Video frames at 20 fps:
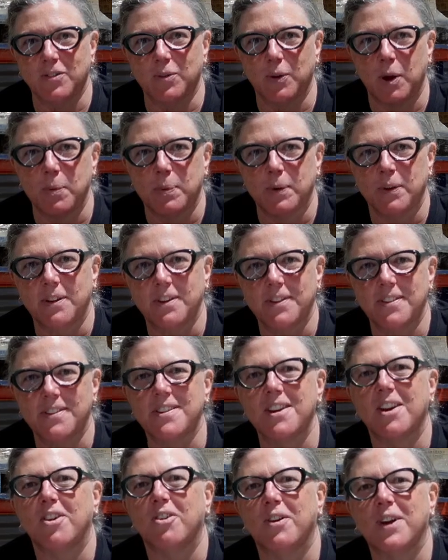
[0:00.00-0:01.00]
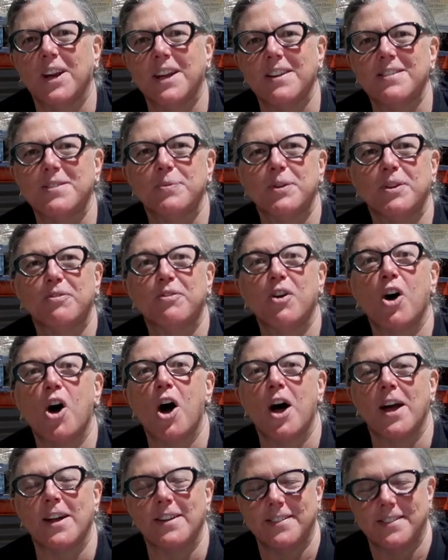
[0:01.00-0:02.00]
to open a distillery, some
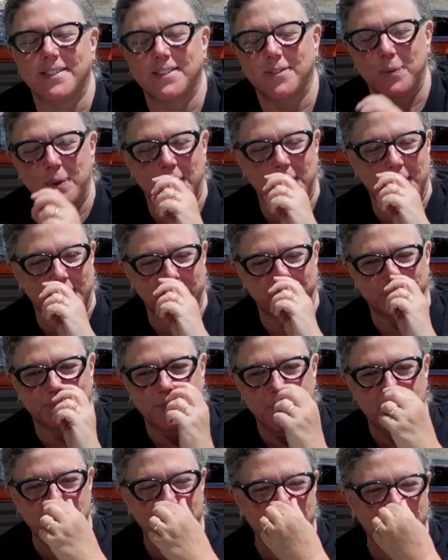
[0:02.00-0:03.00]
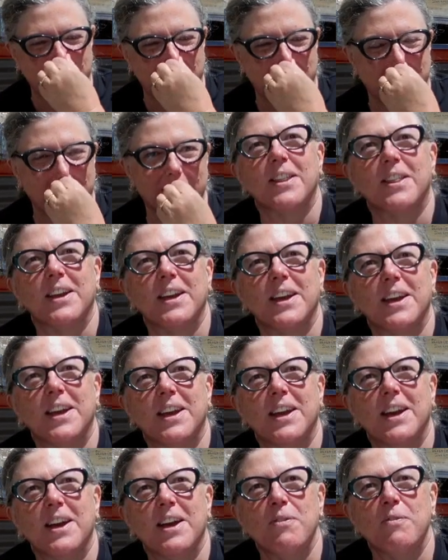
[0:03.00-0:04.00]
advice. Well, let me think.
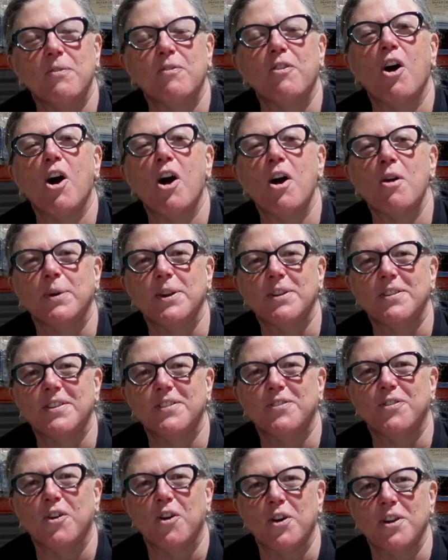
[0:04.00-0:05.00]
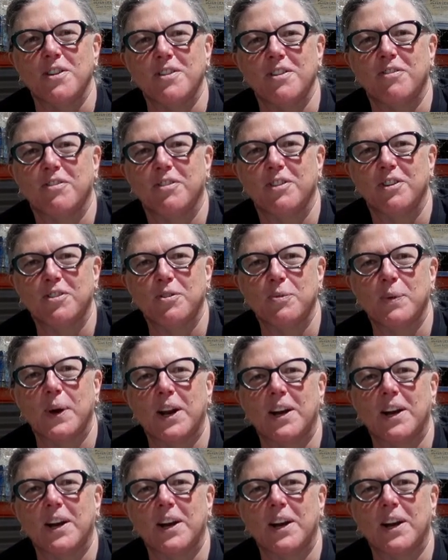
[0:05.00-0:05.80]
The environment is very different to when